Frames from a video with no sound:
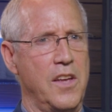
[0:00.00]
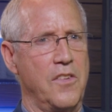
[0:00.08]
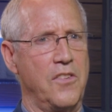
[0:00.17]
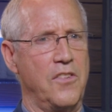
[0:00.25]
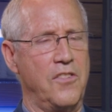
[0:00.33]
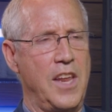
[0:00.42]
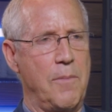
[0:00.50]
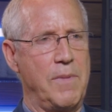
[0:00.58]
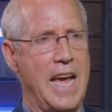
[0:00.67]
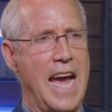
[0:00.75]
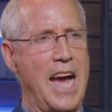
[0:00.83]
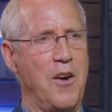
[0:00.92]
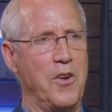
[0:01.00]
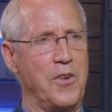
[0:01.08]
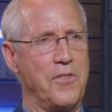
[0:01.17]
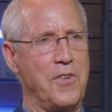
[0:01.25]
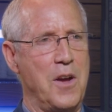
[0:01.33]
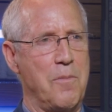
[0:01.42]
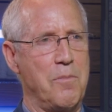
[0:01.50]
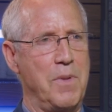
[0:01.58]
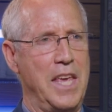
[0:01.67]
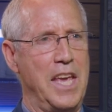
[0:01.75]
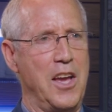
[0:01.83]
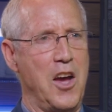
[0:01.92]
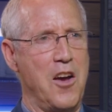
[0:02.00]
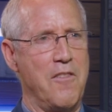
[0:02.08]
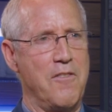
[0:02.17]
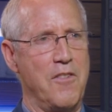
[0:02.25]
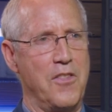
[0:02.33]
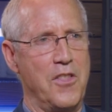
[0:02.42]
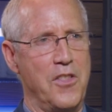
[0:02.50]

stepped out from being of